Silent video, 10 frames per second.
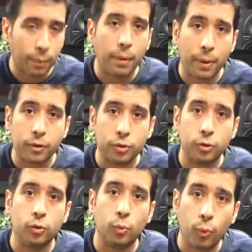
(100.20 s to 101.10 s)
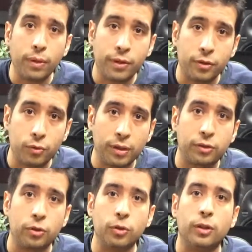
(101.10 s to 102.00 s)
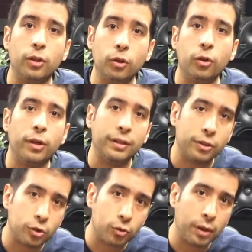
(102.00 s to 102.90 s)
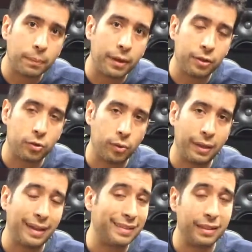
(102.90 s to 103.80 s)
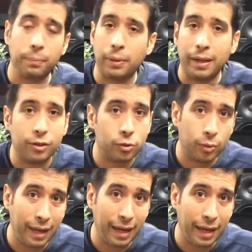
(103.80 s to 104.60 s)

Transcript: I'm about to do with the strings, so you can learn string by string as it applies to